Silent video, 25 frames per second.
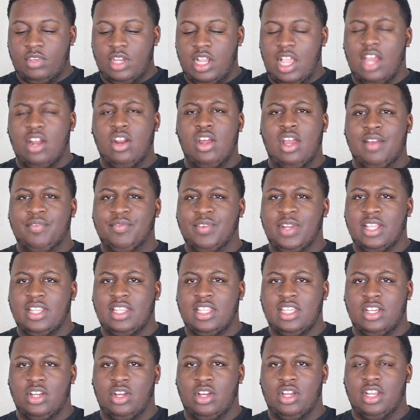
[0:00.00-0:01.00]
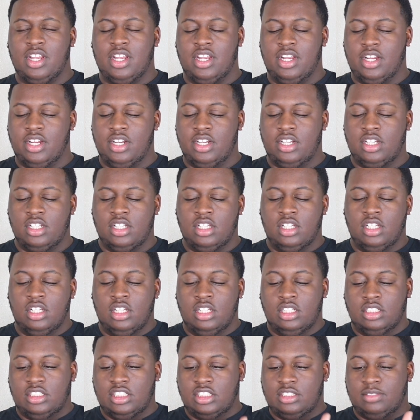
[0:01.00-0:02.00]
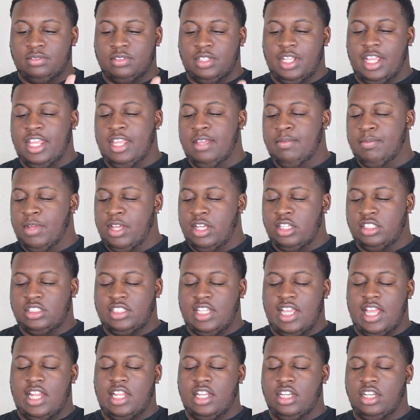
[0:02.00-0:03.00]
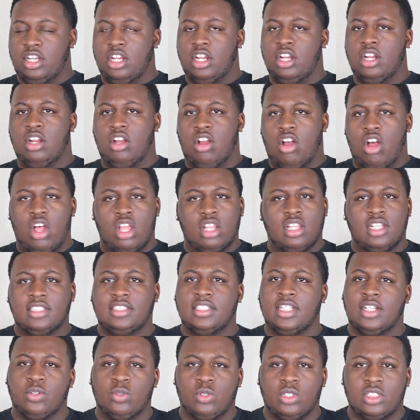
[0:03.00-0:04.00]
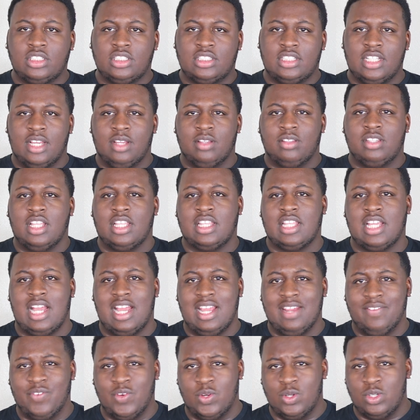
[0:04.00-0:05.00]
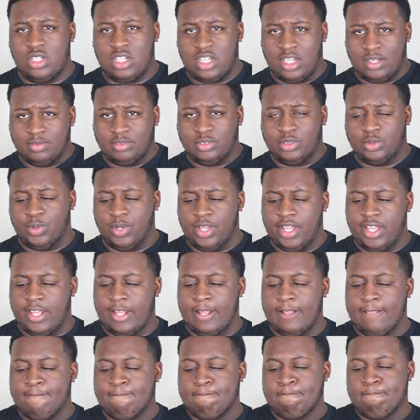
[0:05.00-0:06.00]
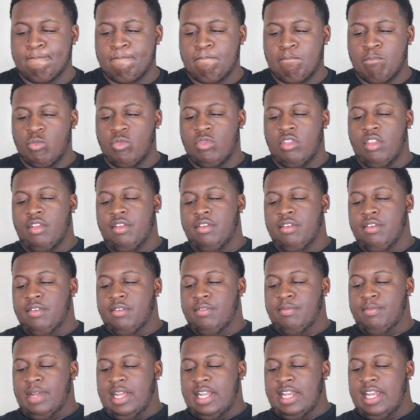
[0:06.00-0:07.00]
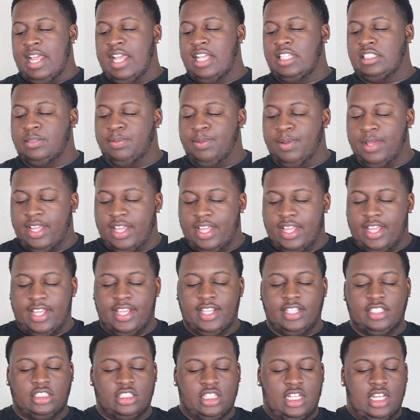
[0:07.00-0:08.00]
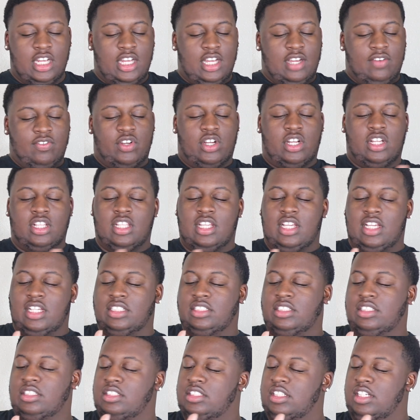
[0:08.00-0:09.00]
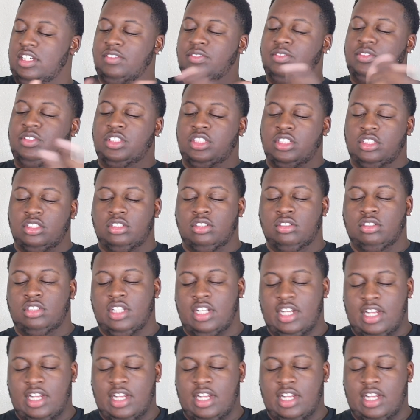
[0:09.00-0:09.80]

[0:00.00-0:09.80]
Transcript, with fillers: I don't have nothing on here. Just emails, calendar, all the general stuff that the iPhone comes with. My next page, I have all that stuff too.